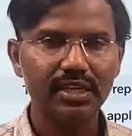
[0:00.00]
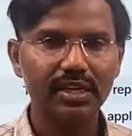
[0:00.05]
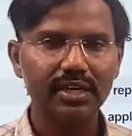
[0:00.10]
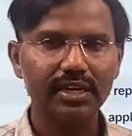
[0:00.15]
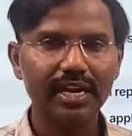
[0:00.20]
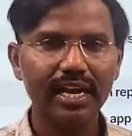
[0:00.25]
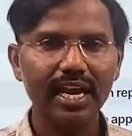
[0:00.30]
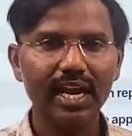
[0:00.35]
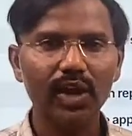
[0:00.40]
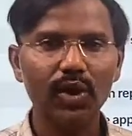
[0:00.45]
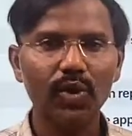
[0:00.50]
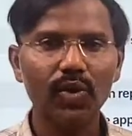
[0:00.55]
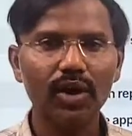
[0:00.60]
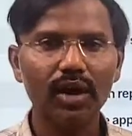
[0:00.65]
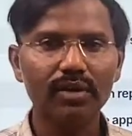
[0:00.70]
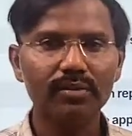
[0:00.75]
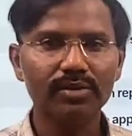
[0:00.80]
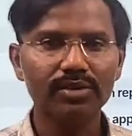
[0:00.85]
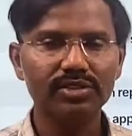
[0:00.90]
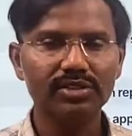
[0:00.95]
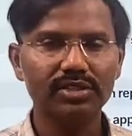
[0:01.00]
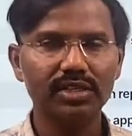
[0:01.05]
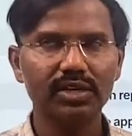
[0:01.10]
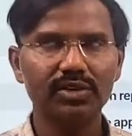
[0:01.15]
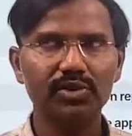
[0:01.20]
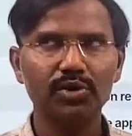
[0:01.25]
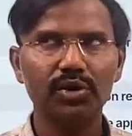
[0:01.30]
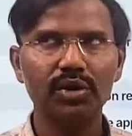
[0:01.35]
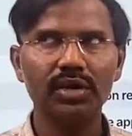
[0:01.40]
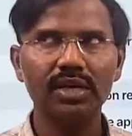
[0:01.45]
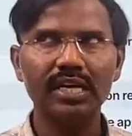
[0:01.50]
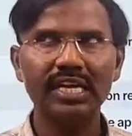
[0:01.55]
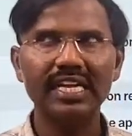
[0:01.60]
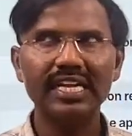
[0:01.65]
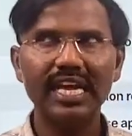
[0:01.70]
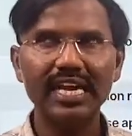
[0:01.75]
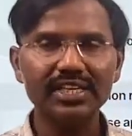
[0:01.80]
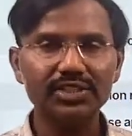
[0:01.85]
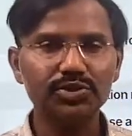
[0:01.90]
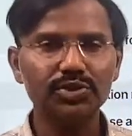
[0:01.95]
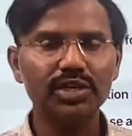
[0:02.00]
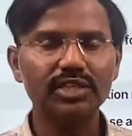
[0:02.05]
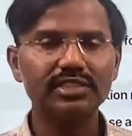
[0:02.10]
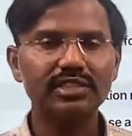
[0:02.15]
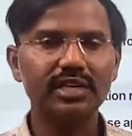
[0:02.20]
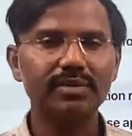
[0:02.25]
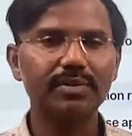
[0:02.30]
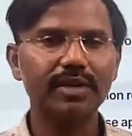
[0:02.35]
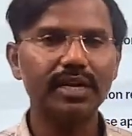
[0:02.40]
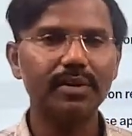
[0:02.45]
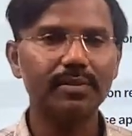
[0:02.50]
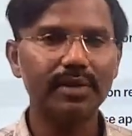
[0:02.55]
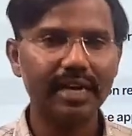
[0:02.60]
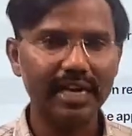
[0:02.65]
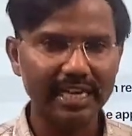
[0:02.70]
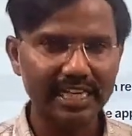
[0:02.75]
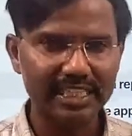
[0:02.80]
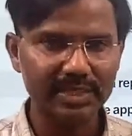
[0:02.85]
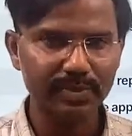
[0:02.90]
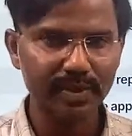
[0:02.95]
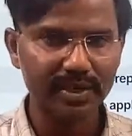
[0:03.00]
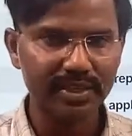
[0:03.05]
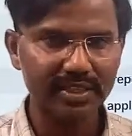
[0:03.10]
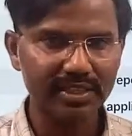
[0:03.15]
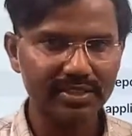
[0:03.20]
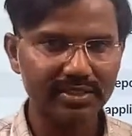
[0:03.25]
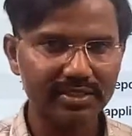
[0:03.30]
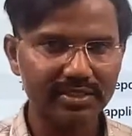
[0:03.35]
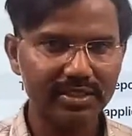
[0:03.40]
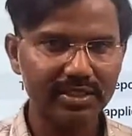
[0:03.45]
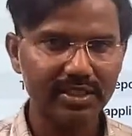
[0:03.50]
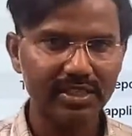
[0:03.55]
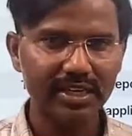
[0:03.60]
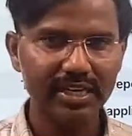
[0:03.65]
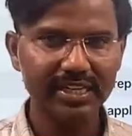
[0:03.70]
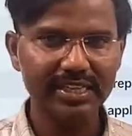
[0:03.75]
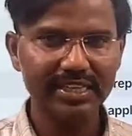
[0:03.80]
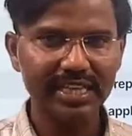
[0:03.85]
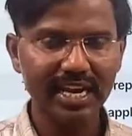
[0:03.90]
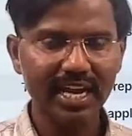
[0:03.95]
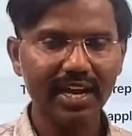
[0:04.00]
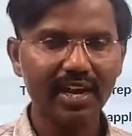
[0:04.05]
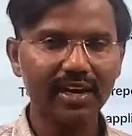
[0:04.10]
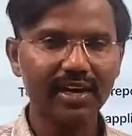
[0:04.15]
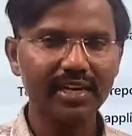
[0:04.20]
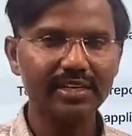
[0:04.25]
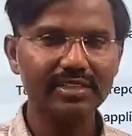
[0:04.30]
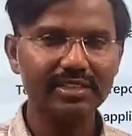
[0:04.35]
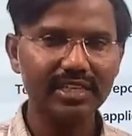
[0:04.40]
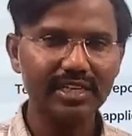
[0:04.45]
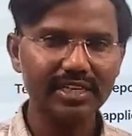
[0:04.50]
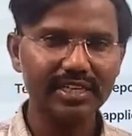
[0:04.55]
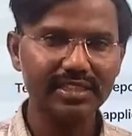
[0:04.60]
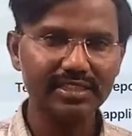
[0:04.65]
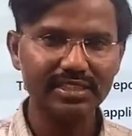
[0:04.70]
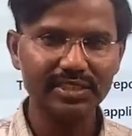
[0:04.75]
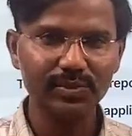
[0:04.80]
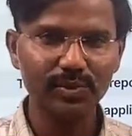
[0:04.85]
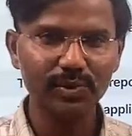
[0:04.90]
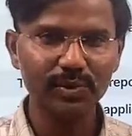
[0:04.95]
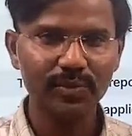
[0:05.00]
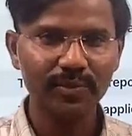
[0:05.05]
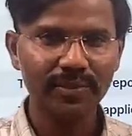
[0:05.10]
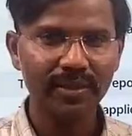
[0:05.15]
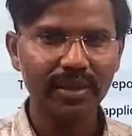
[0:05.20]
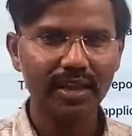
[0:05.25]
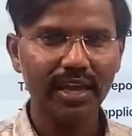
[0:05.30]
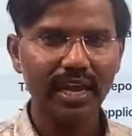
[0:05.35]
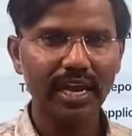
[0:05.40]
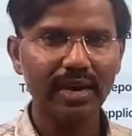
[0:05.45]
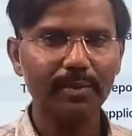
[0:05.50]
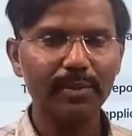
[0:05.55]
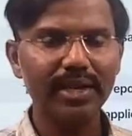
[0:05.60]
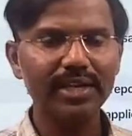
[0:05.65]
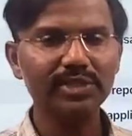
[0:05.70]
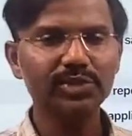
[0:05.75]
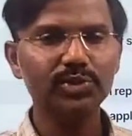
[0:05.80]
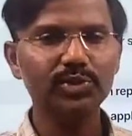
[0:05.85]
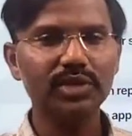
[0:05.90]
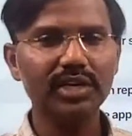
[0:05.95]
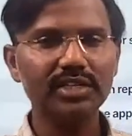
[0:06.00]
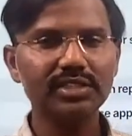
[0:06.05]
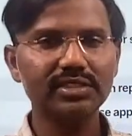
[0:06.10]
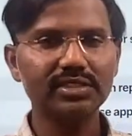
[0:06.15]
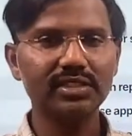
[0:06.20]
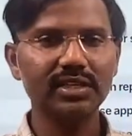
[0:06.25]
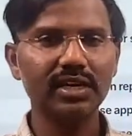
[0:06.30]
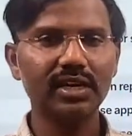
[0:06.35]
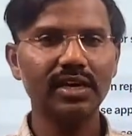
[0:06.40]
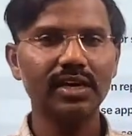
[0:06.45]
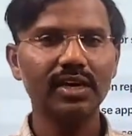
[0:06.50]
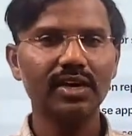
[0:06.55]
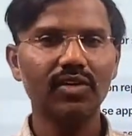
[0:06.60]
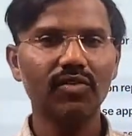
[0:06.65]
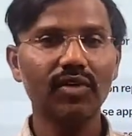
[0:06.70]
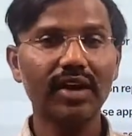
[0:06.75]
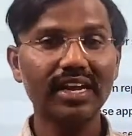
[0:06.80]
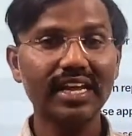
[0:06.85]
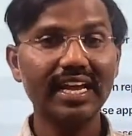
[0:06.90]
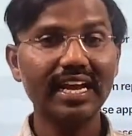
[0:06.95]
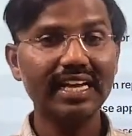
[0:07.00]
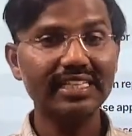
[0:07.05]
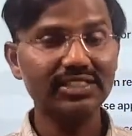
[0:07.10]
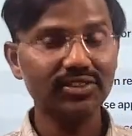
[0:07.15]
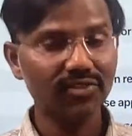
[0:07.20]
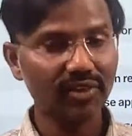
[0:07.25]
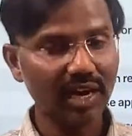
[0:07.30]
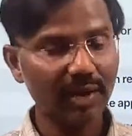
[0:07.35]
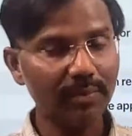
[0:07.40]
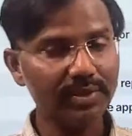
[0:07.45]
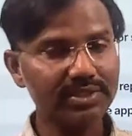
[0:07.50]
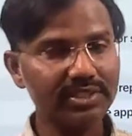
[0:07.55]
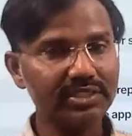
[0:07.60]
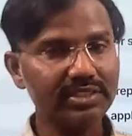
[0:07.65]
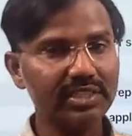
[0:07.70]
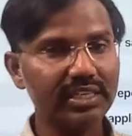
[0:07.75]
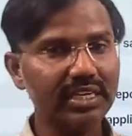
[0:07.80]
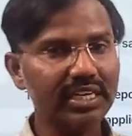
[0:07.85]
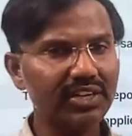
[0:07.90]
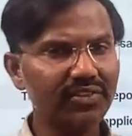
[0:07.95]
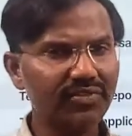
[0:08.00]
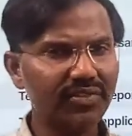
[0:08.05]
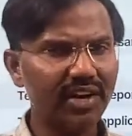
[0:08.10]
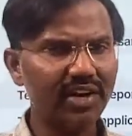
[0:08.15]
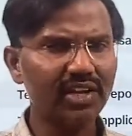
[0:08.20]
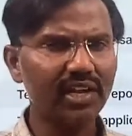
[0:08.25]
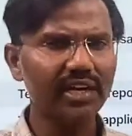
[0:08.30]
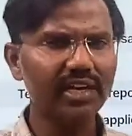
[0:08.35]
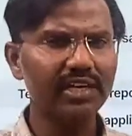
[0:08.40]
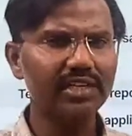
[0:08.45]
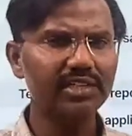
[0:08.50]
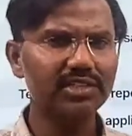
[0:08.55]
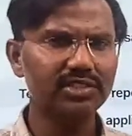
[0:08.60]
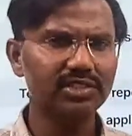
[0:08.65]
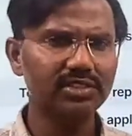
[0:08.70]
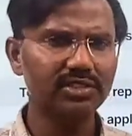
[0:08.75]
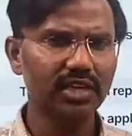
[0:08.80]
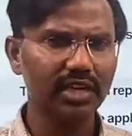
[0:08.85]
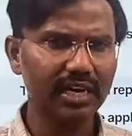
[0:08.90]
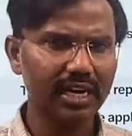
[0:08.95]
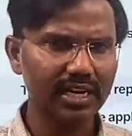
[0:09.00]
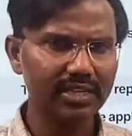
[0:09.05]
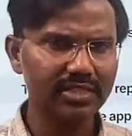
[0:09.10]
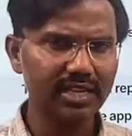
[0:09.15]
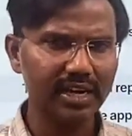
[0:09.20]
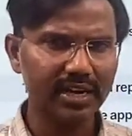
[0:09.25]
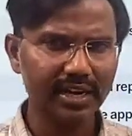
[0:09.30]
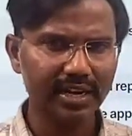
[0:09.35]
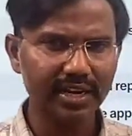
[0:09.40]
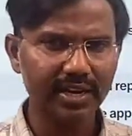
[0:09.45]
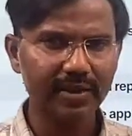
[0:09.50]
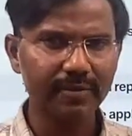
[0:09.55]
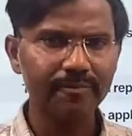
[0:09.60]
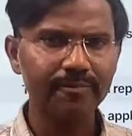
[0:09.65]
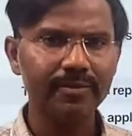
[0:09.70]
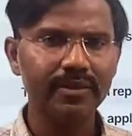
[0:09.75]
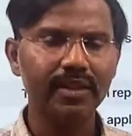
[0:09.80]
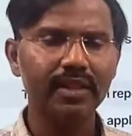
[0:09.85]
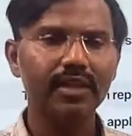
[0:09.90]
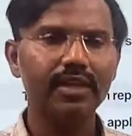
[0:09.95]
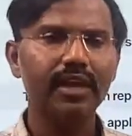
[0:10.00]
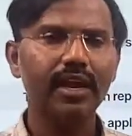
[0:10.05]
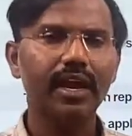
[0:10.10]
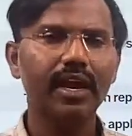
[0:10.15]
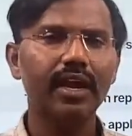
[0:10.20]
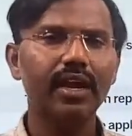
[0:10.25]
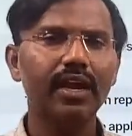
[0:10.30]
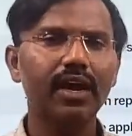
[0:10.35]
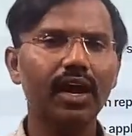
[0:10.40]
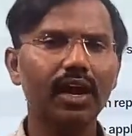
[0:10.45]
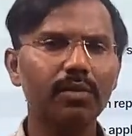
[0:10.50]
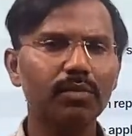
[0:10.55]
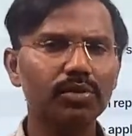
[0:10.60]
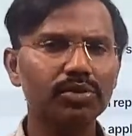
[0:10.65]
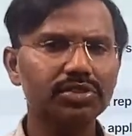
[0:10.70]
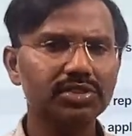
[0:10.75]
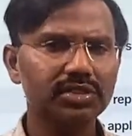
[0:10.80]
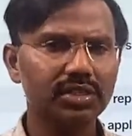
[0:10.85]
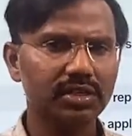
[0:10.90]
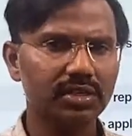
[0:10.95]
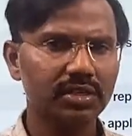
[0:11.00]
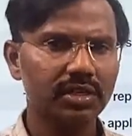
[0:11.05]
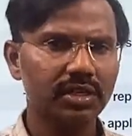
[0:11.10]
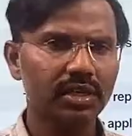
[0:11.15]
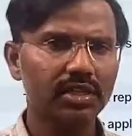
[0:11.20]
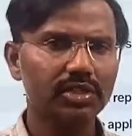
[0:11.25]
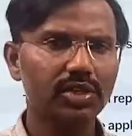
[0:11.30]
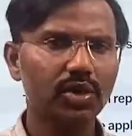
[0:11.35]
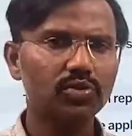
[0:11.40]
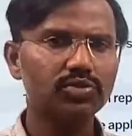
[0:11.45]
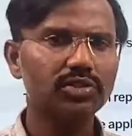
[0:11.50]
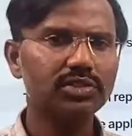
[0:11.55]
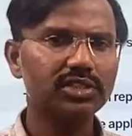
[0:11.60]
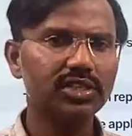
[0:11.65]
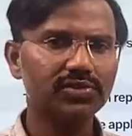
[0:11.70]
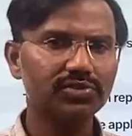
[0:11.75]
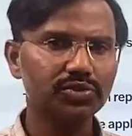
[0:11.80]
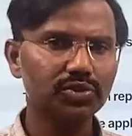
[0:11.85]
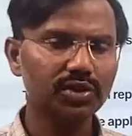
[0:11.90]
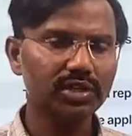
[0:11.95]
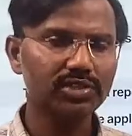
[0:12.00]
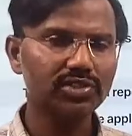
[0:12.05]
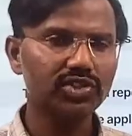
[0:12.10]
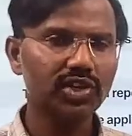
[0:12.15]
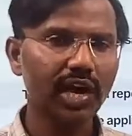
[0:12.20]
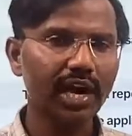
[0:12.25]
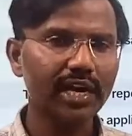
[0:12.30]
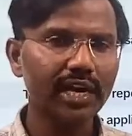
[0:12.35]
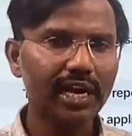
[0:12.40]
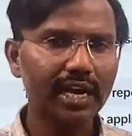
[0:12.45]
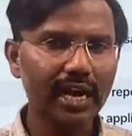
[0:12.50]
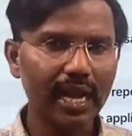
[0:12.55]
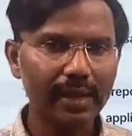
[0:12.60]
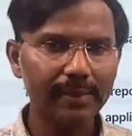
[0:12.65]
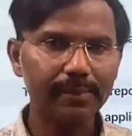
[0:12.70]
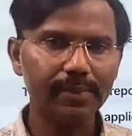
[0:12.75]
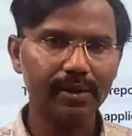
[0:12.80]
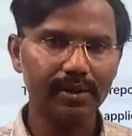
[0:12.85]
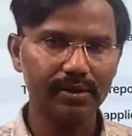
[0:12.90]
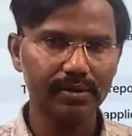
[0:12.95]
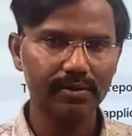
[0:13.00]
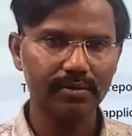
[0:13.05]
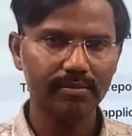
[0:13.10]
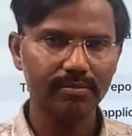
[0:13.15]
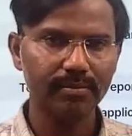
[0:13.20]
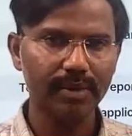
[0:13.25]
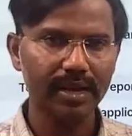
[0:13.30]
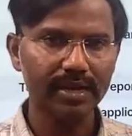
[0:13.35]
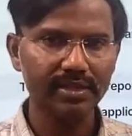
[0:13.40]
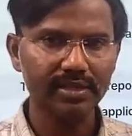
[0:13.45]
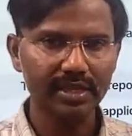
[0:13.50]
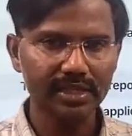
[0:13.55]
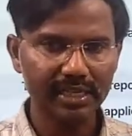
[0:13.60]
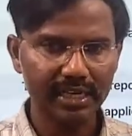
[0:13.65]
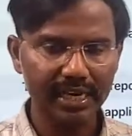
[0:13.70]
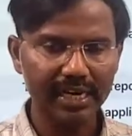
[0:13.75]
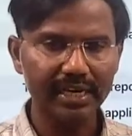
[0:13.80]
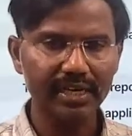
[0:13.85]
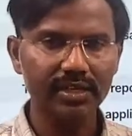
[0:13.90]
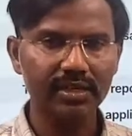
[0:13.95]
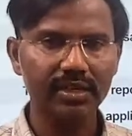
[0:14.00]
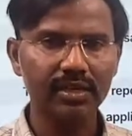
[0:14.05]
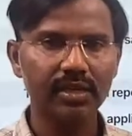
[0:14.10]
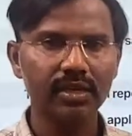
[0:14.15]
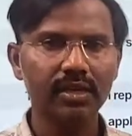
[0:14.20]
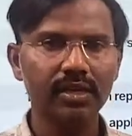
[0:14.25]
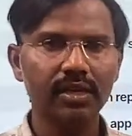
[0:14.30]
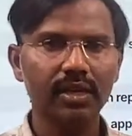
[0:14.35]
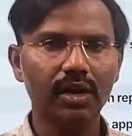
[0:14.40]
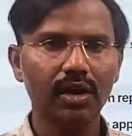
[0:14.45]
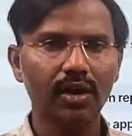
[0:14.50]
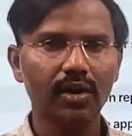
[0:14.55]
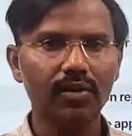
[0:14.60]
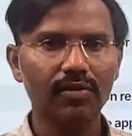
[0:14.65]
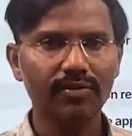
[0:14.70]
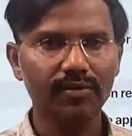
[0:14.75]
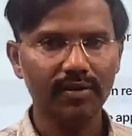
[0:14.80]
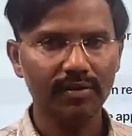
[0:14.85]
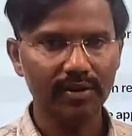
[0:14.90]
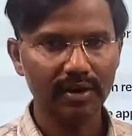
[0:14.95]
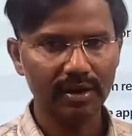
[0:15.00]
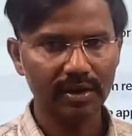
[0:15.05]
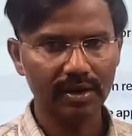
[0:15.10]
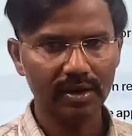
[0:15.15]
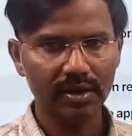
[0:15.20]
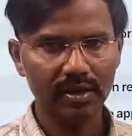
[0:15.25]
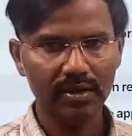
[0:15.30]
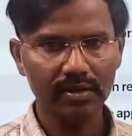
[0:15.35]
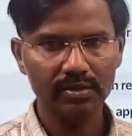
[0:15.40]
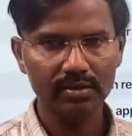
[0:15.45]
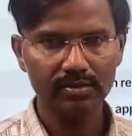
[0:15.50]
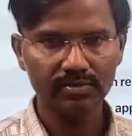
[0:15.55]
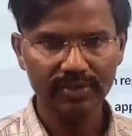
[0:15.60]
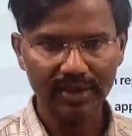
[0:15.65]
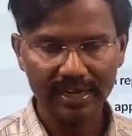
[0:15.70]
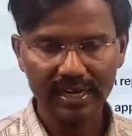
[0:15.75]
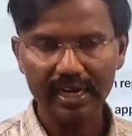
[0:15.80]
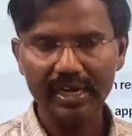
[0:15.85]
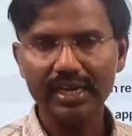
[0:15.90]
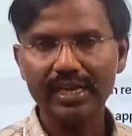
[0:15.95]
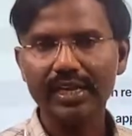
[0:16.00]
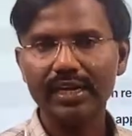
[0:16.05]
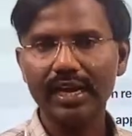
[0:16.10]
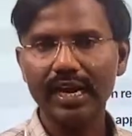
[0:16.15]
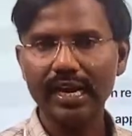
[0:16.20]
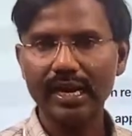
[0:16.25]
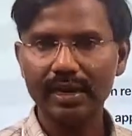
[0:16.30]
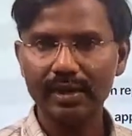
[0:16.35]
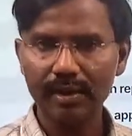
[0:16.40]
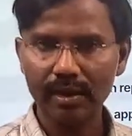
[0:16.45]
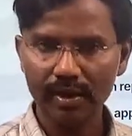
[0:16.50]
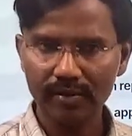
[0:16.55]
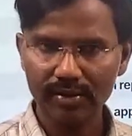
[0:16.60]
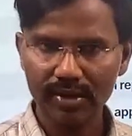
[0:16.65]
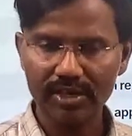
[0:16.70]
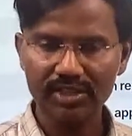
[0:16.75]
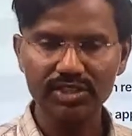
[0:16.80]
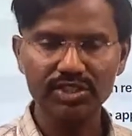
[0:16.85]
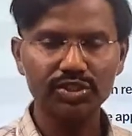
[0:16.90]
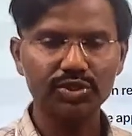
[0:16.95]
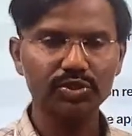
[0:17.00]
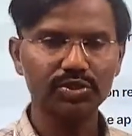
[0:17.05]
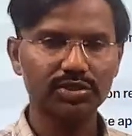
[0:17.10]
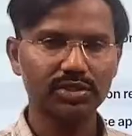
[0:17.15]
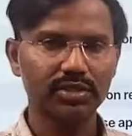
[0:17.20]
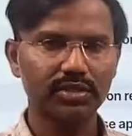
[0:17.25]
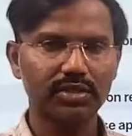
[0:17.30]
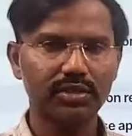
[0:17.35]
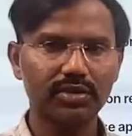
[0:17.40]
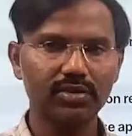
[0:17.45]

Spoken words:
Till now, almost 28 students have become drug inspectors in Telangana and CDSCO, and many students working as a pharmacist in different organizations across the India, and almost thousands of students joined in Naipur by the training of our faculty and our institution.